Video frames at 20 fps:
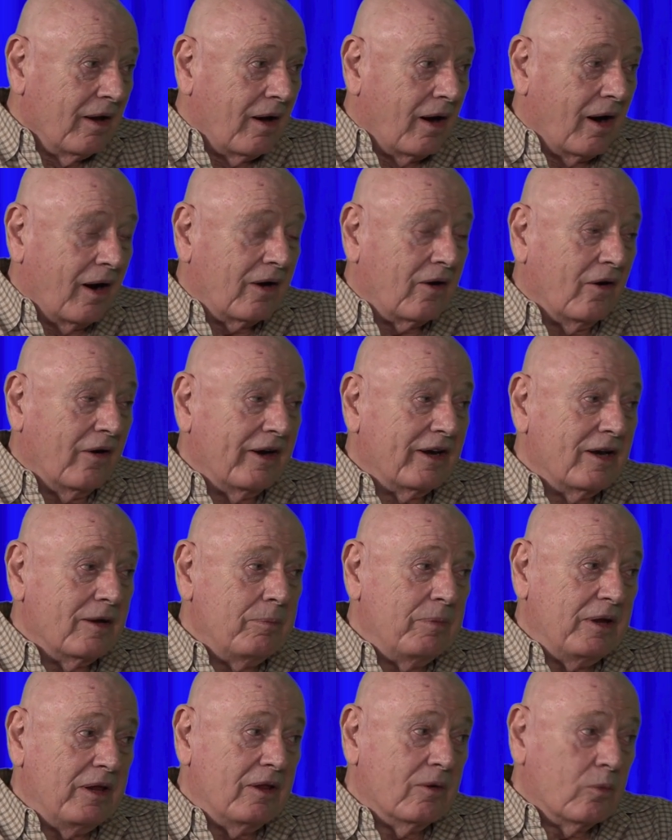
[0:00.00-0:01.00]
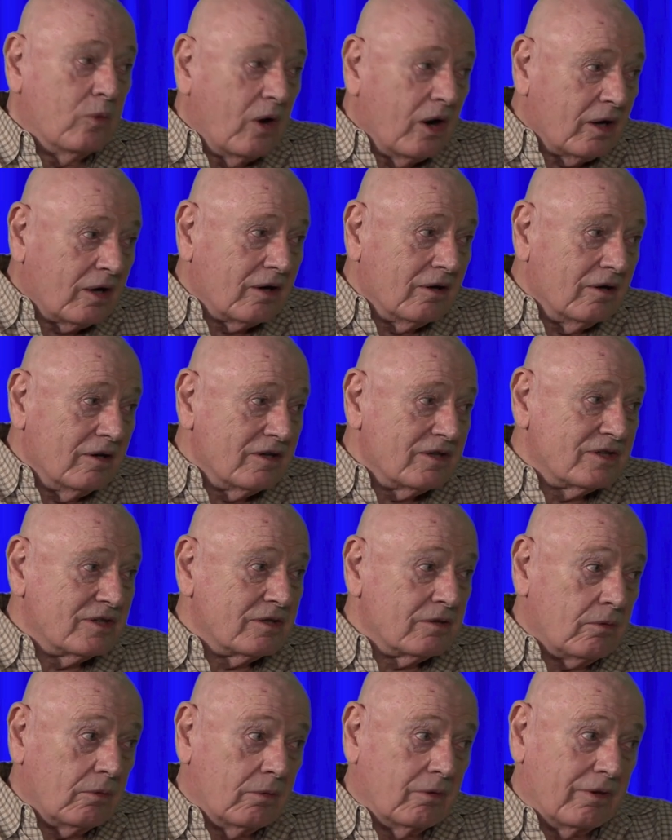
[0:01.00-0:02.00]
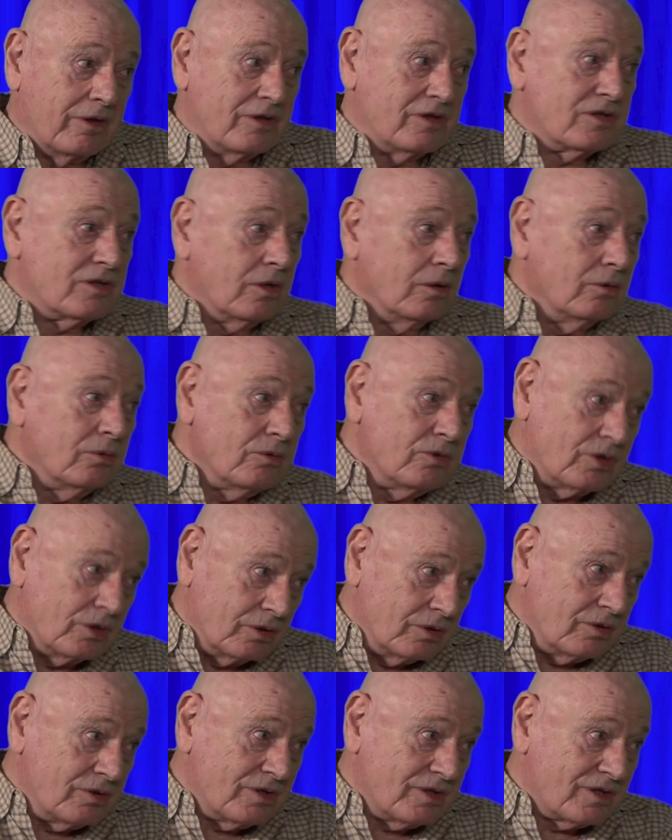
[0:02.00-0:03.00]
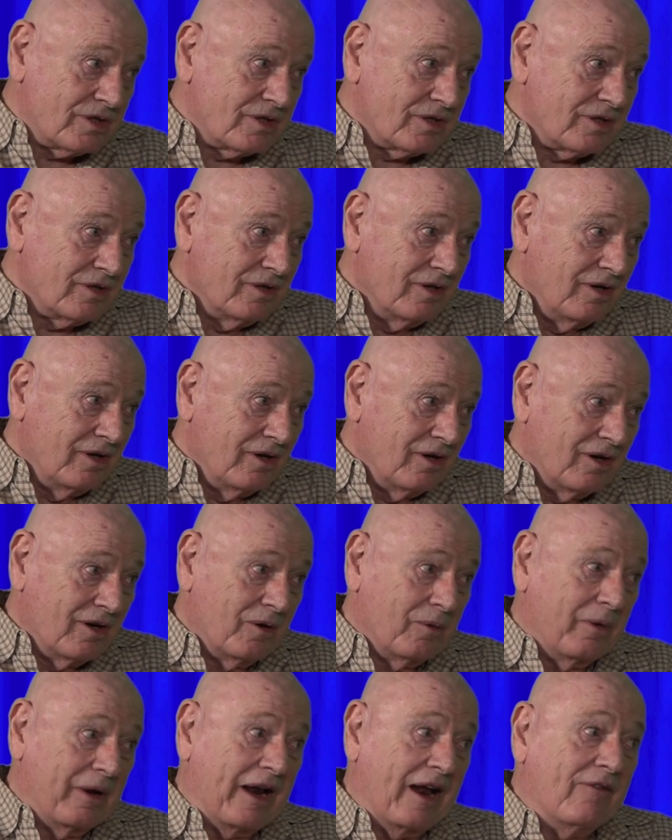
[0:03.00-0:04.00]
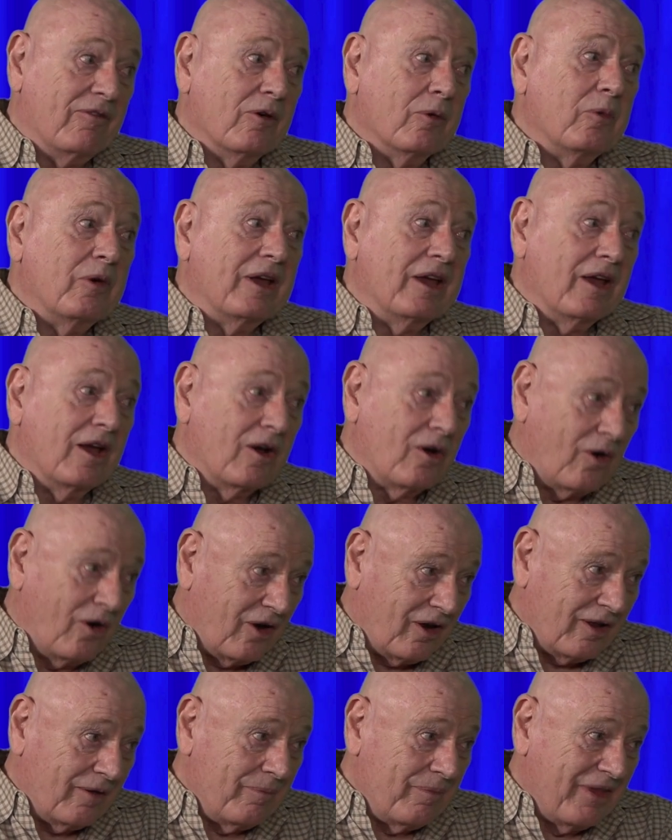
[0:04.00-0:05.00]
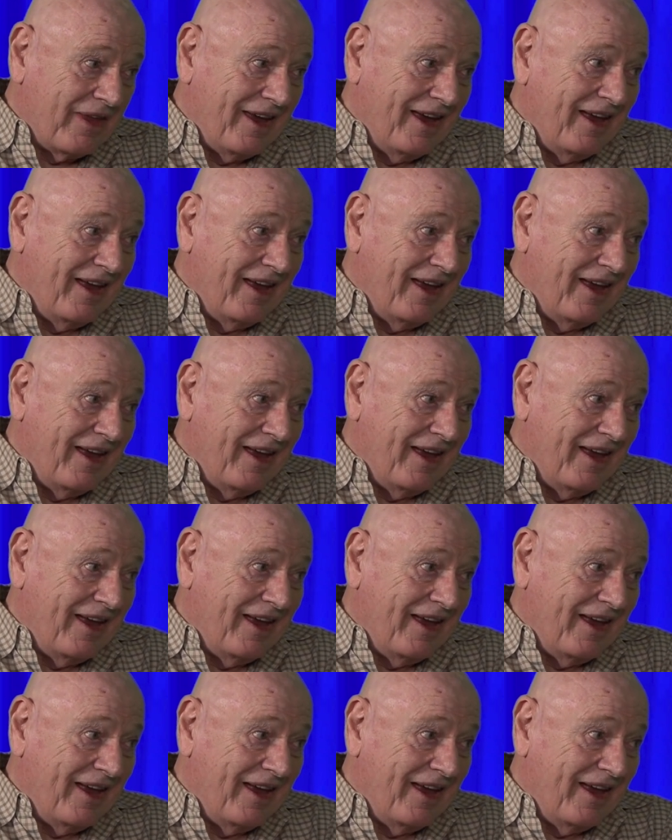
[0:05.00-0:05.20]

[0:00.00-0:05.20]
are going to be the workers or the soldiers, or whatever we can call them,